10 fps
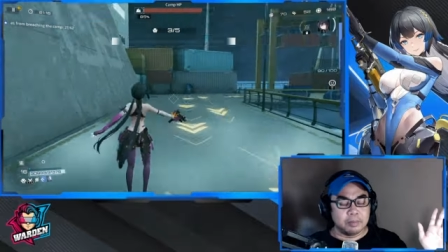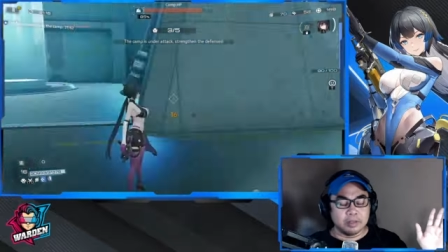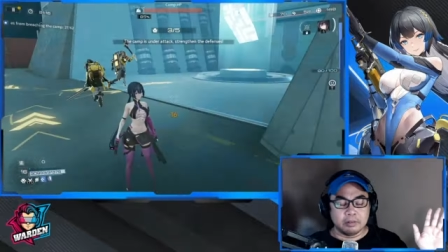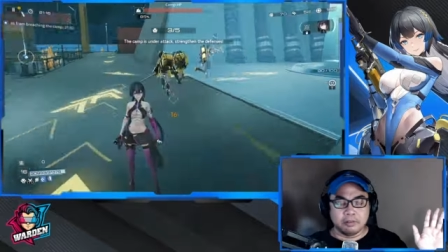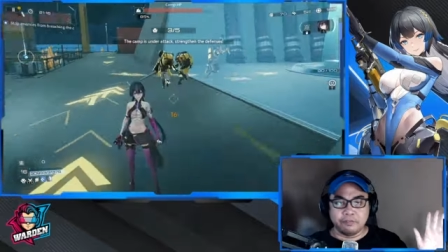
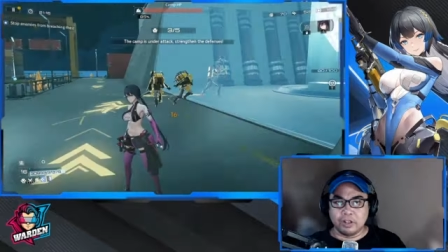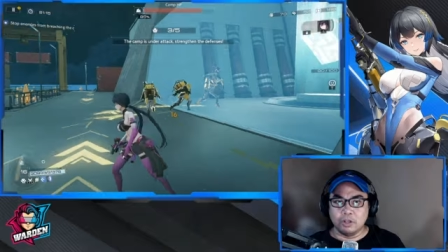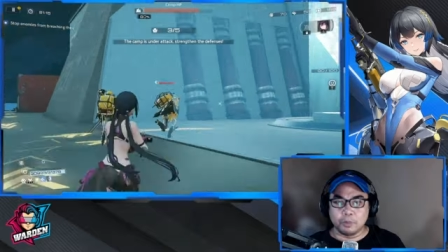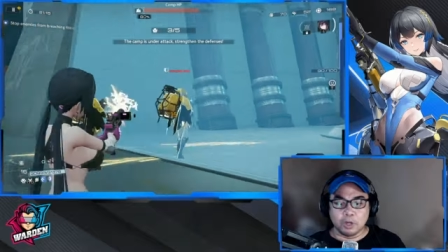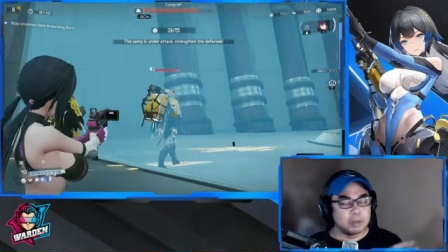
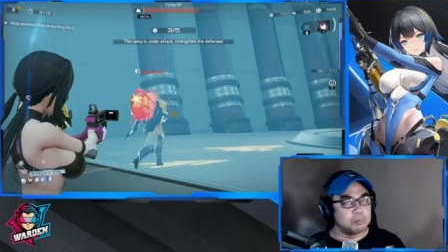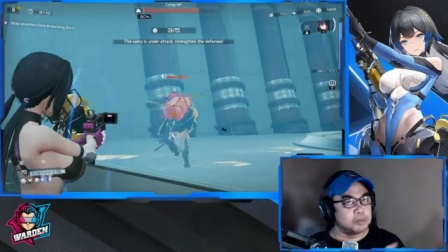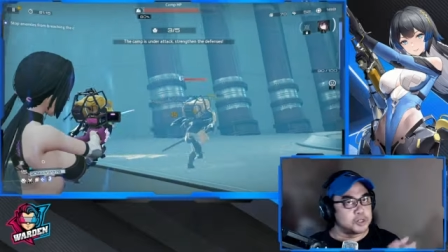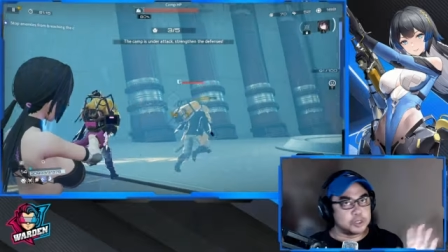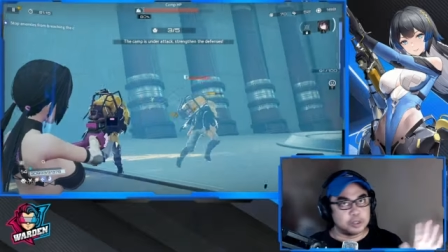developer or
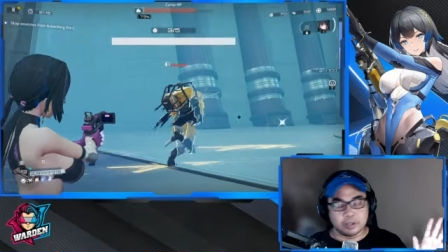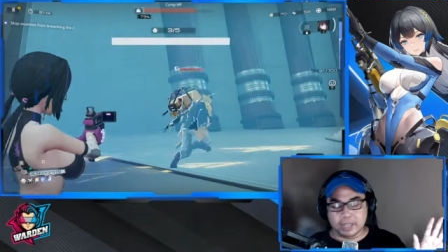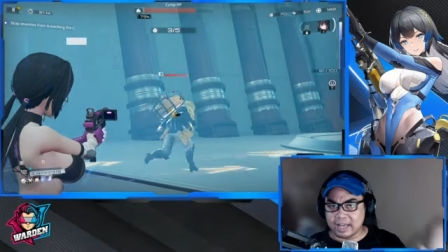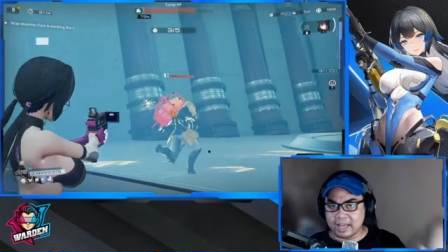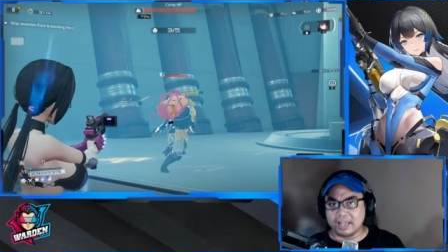publisher
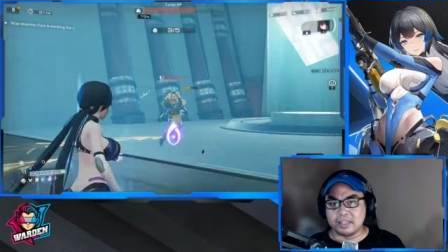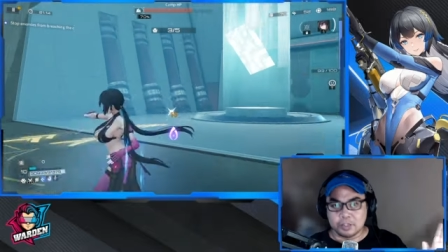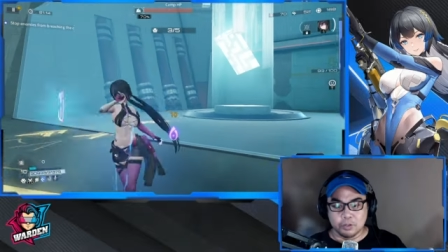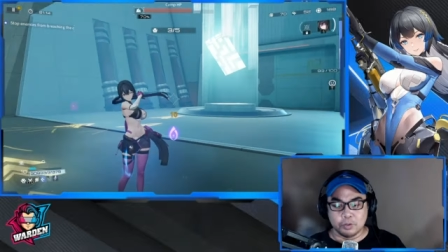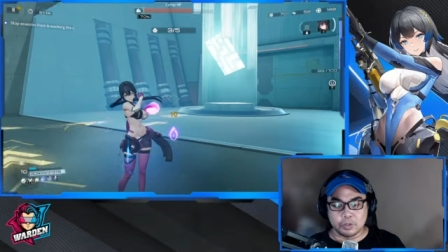has
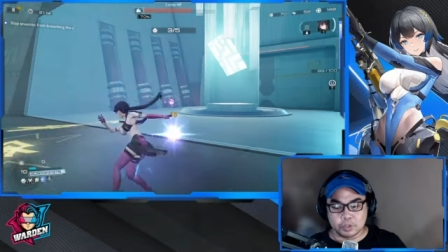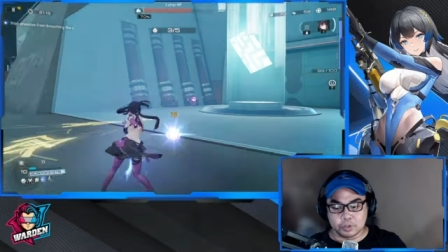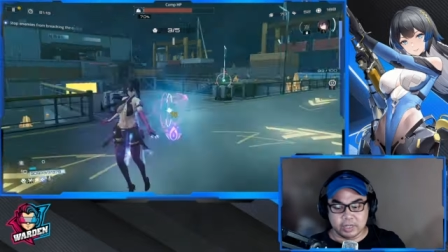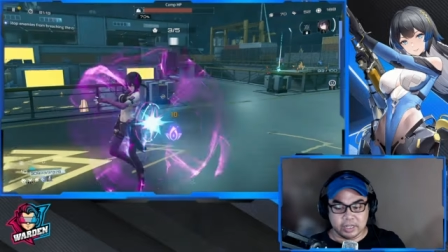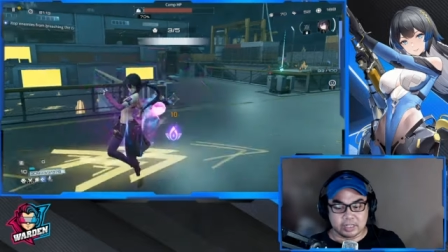those
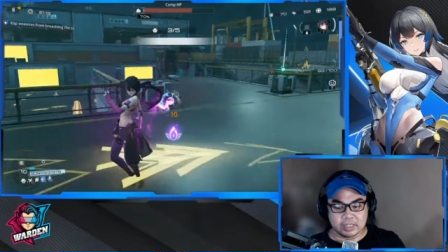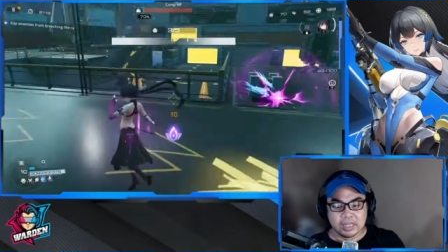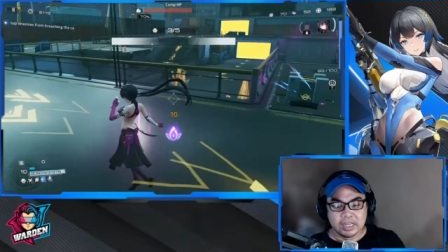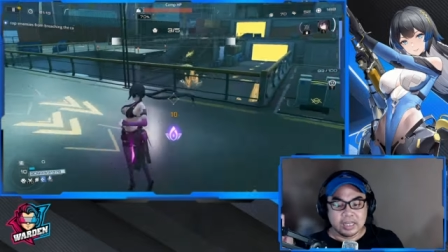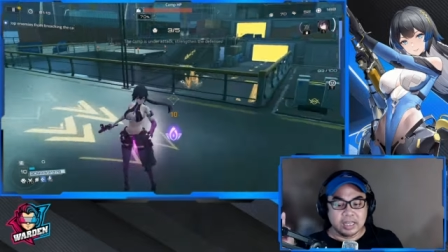traits.
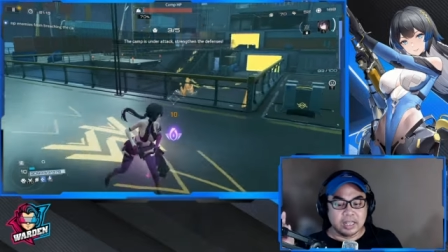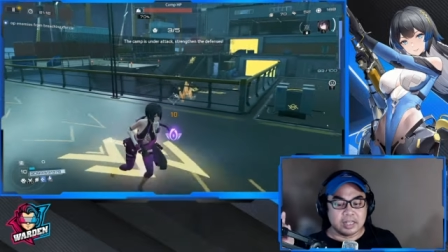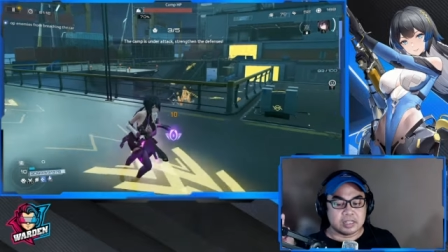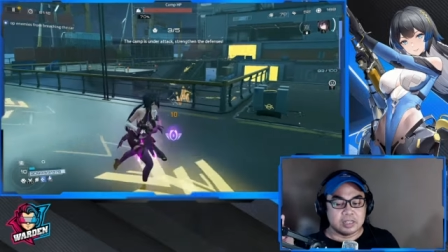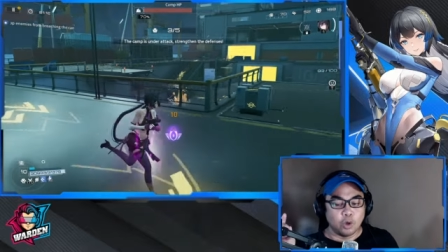It's
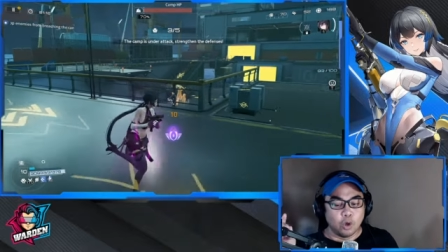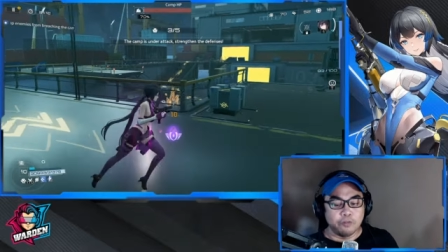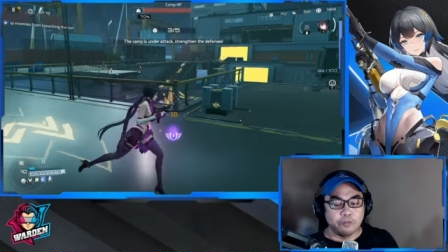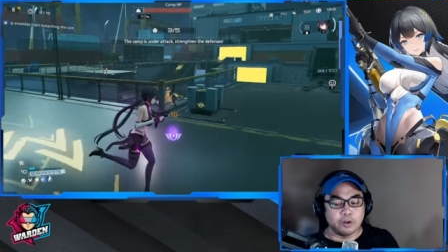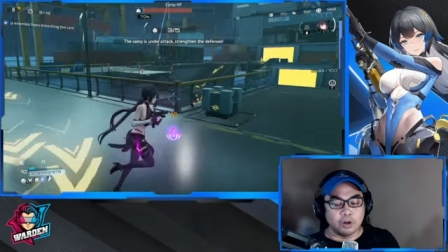the
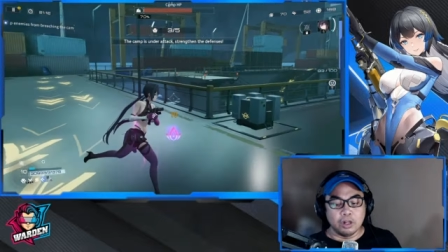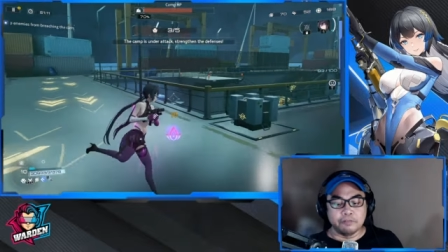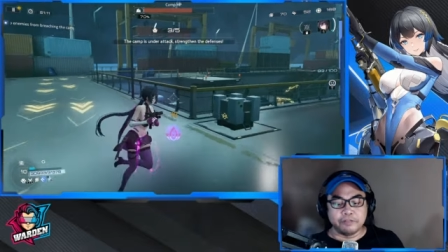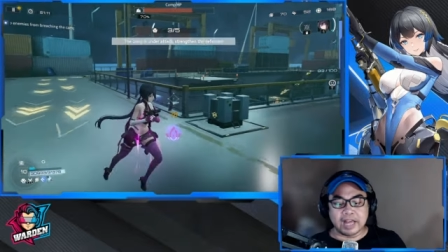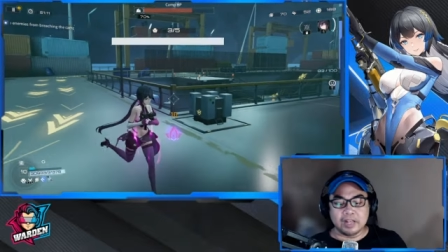overall
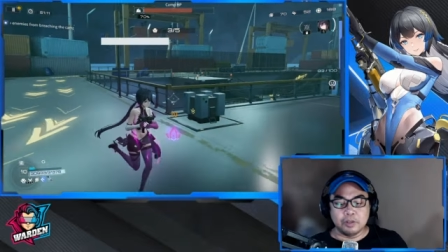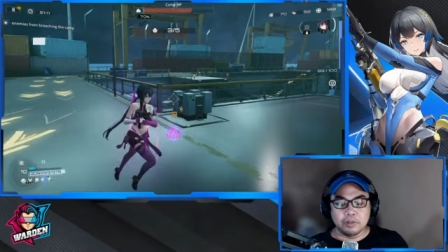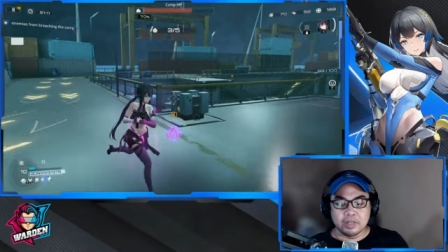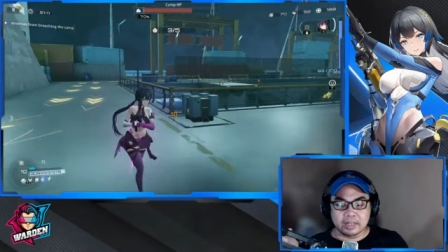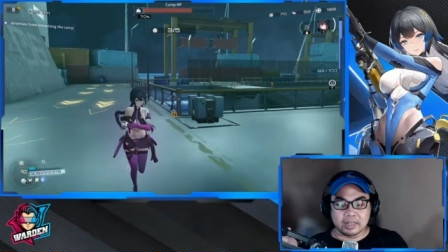value
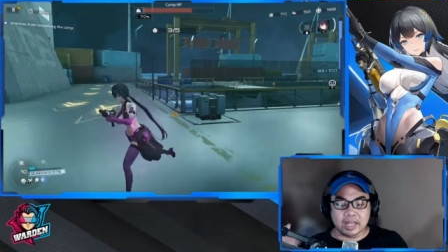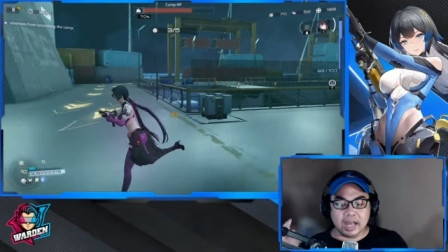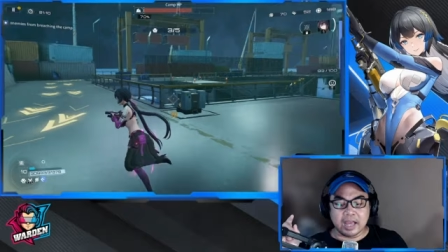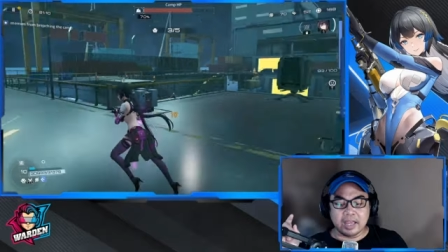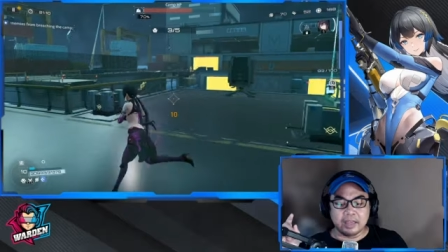that
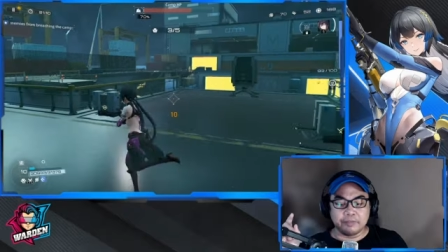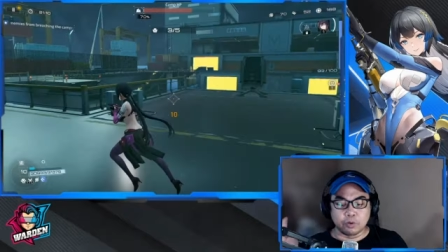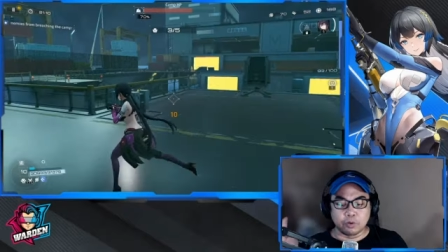I, for